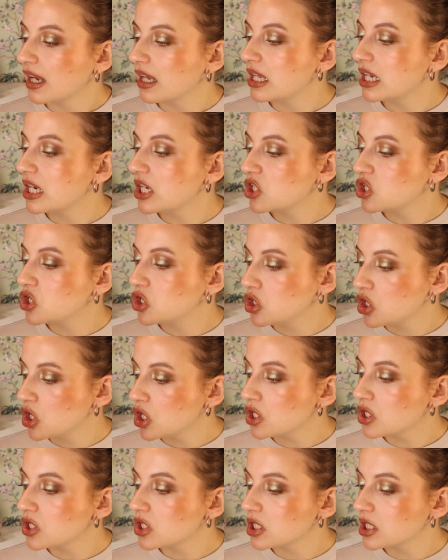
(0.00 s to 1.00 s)
It is
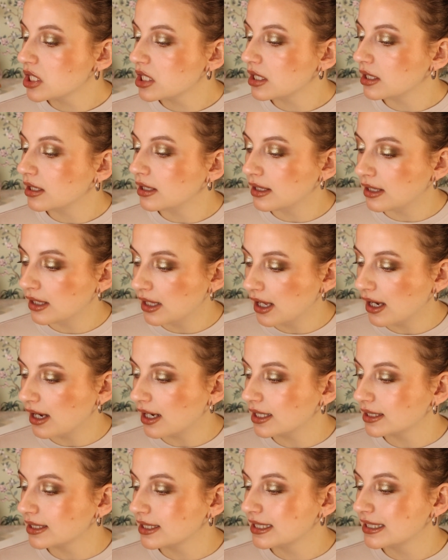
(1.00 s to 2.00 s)
just
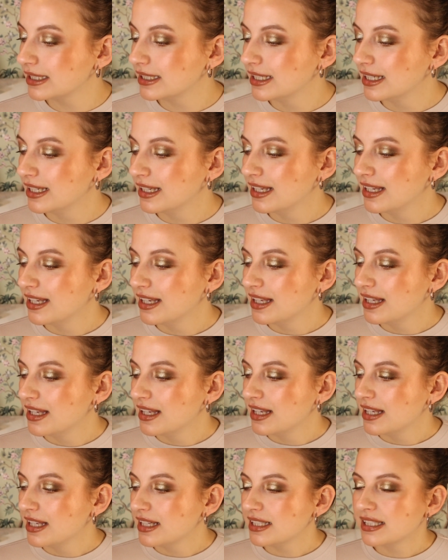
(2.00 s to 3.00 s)
not
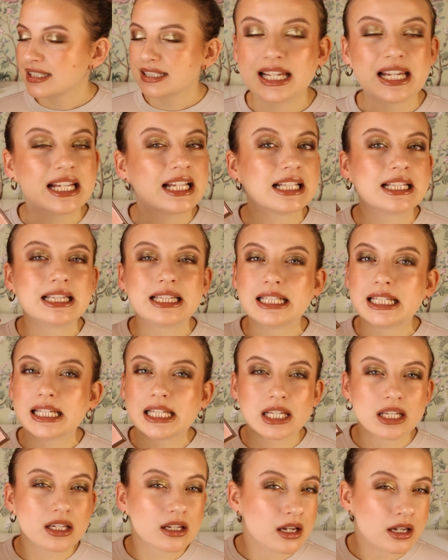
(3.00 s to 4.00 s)

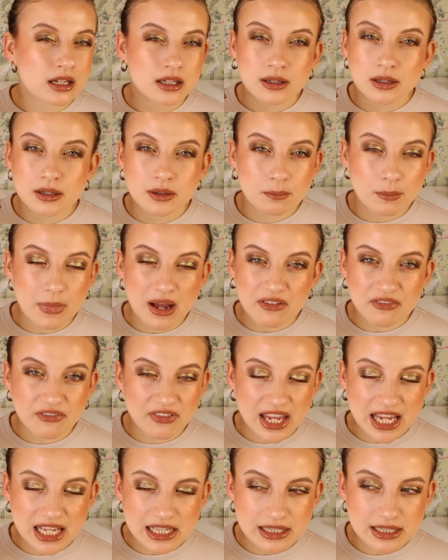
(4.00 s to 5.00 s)
tickling my
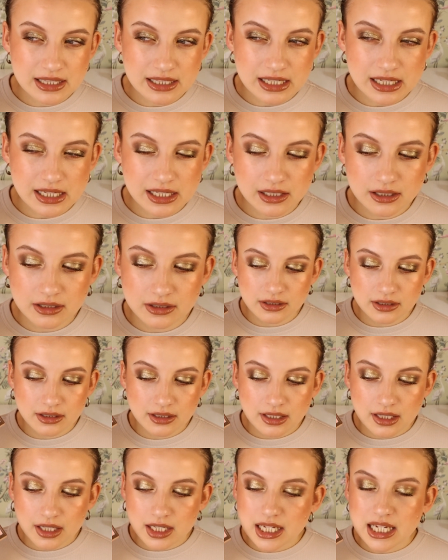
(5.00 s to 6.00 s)
fancy.
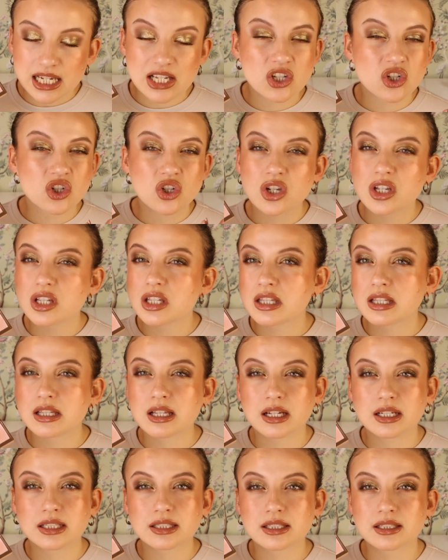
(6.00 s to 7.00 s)
It's just
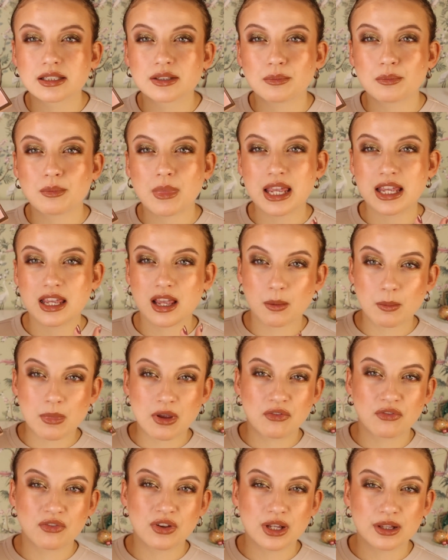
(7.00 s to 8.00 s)
not making
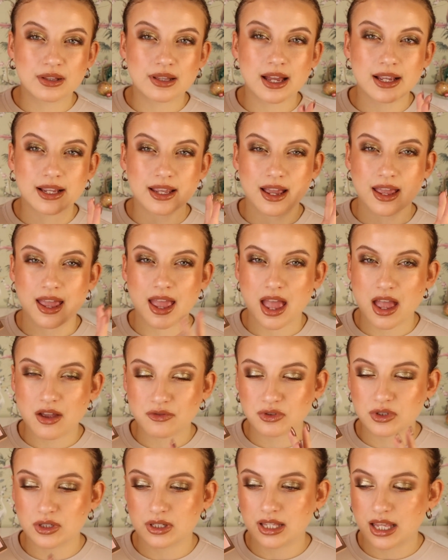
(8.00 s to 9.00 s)
me feel like I
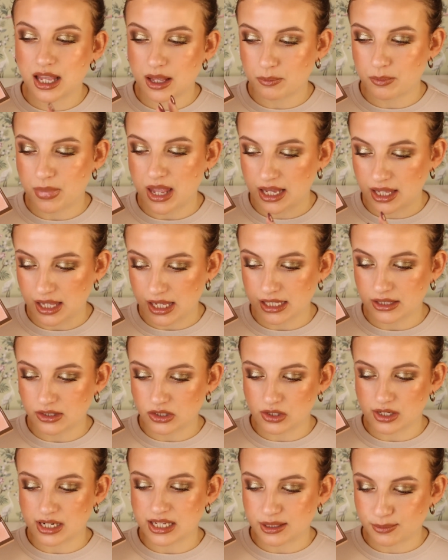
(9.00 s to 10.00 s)
have to get back
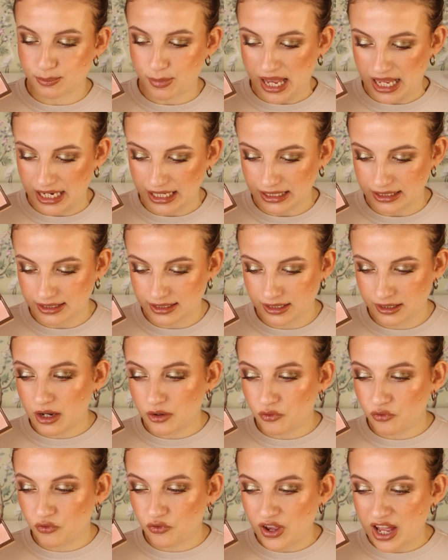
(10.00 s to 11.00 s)
into this palette.
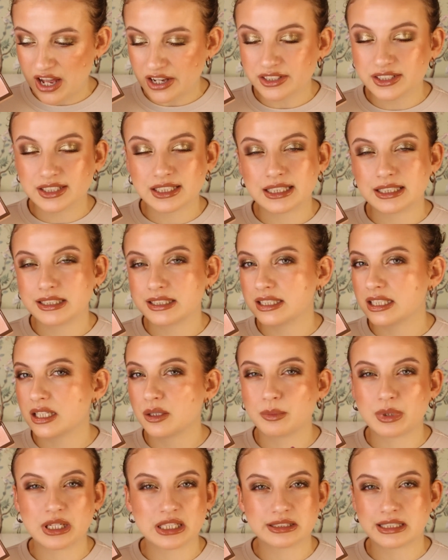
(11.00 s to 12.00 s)
It felt a
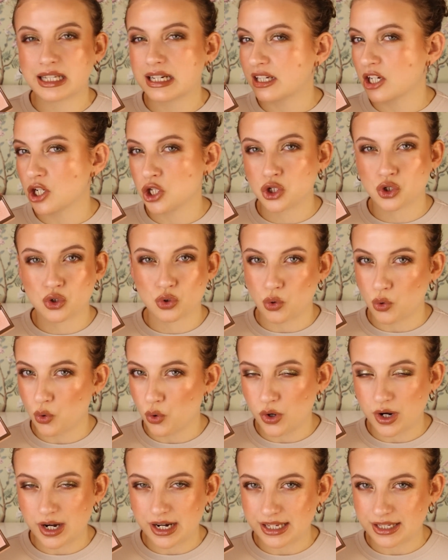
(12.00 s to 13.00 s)
little bit like a
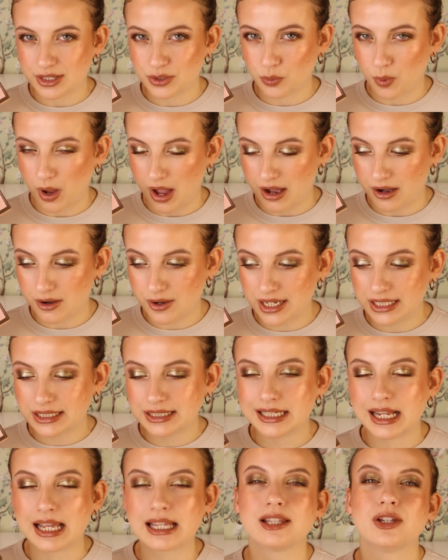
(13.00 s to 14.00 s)
chore as well.
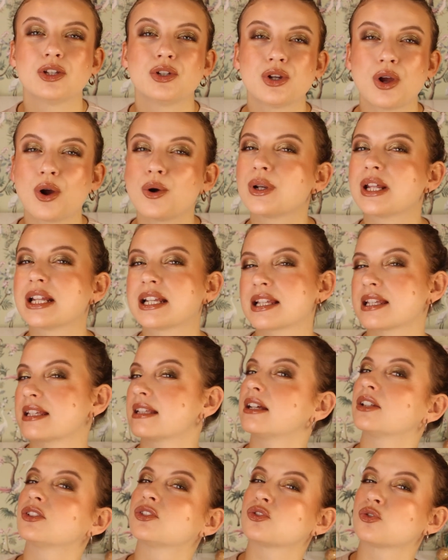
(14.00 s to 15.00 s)
And then you know that it's
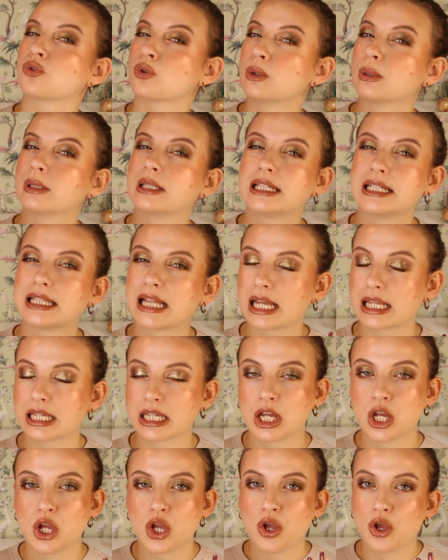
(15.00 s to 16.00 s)
not truly
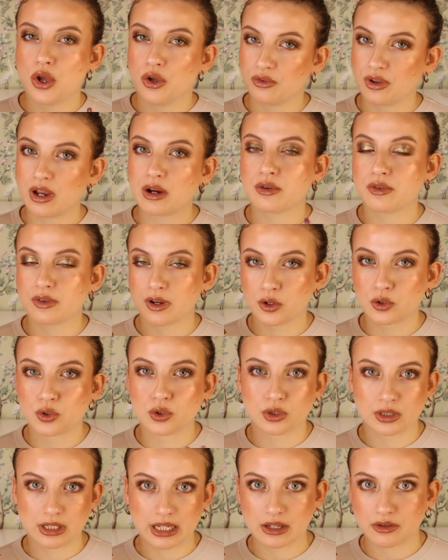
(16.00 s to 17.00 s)
like a very, very
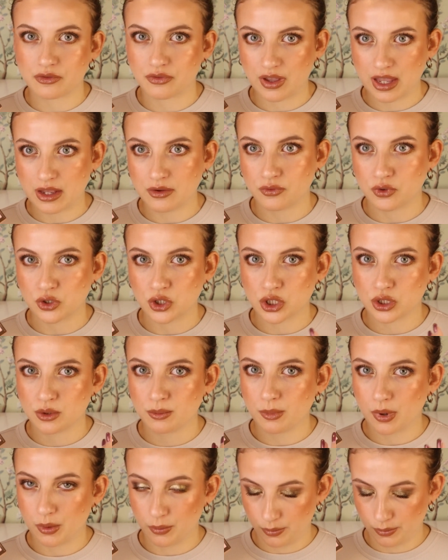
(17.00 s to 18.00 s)
good like favorite
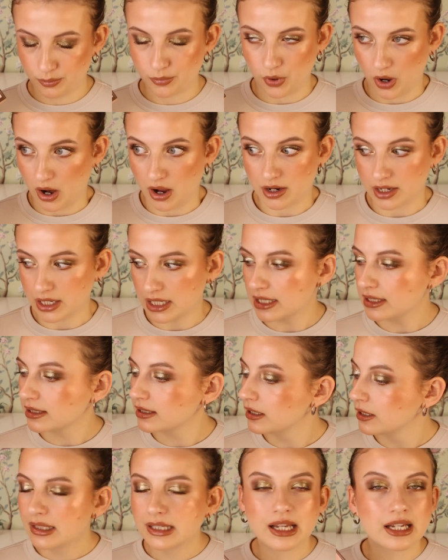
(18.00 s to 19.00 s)

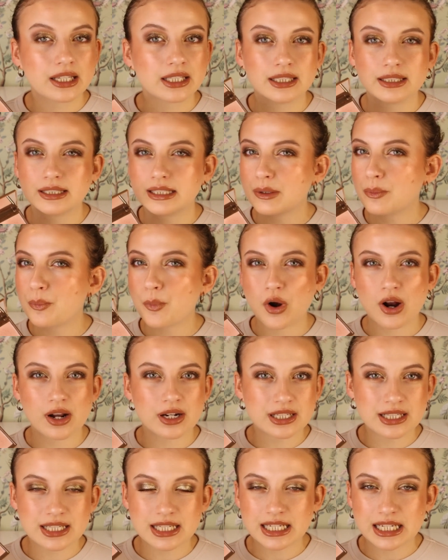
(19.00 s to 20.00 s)
product. Like, the
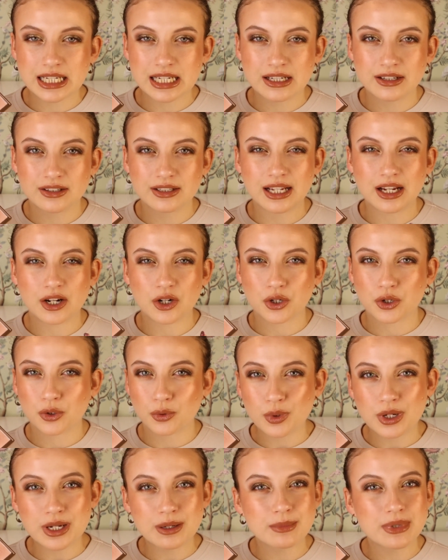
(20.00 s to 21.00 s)
products in here, they're
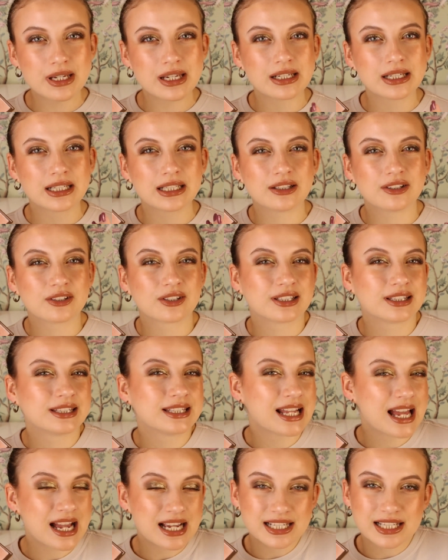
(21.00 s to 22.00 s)
creamy. They look
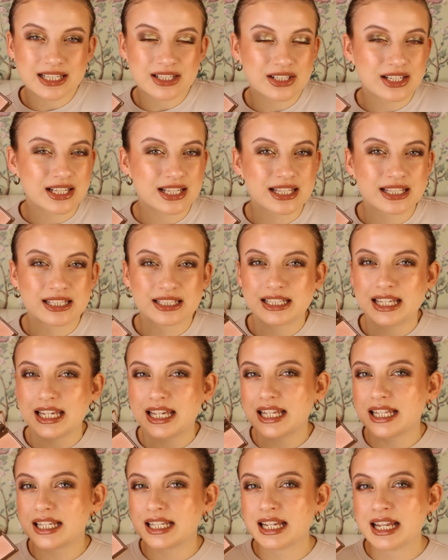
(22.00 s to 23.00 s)
nice on the
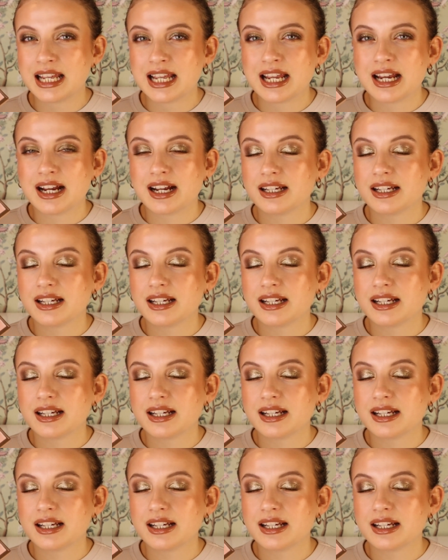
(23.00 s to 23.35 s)
skin.